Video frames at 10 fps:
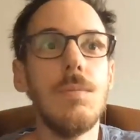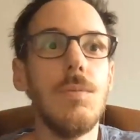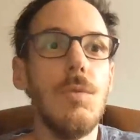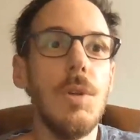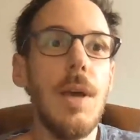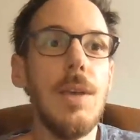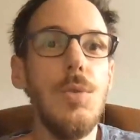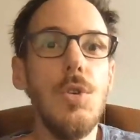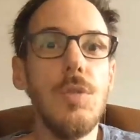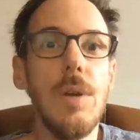What I
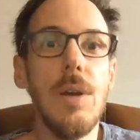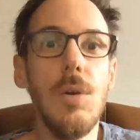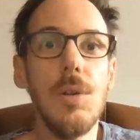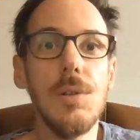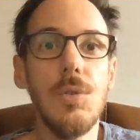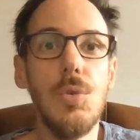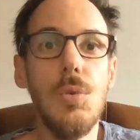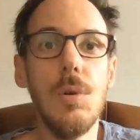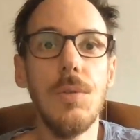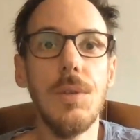usually also
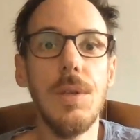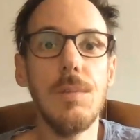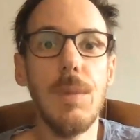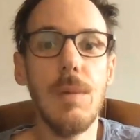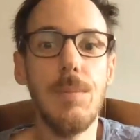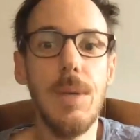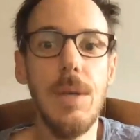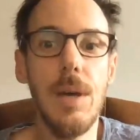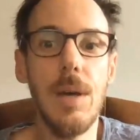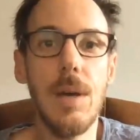do, and this might
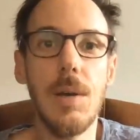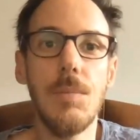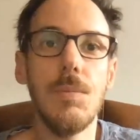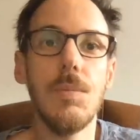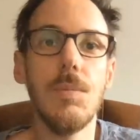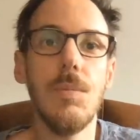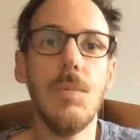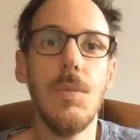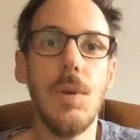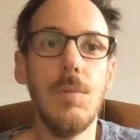be
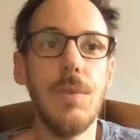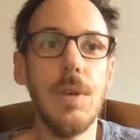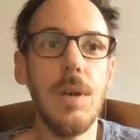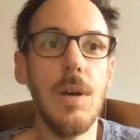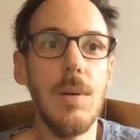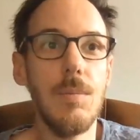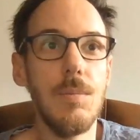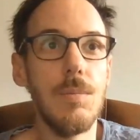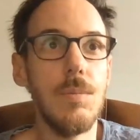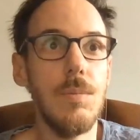something
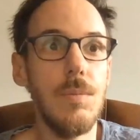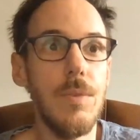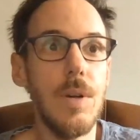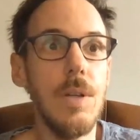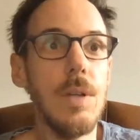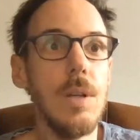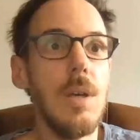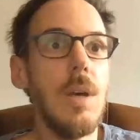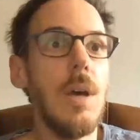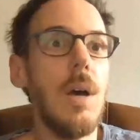funny,
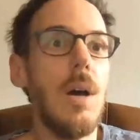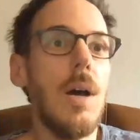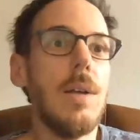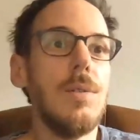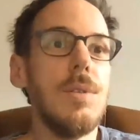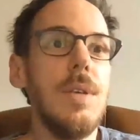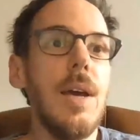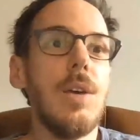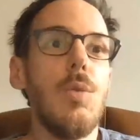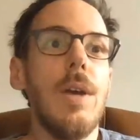as you see,
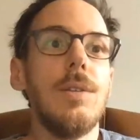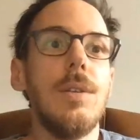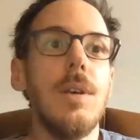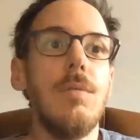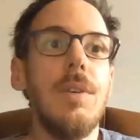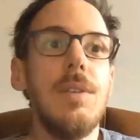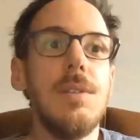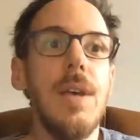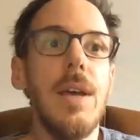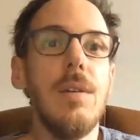I created a
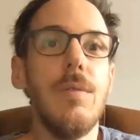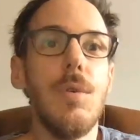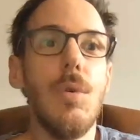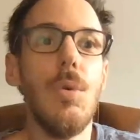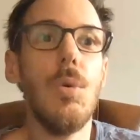VCA for all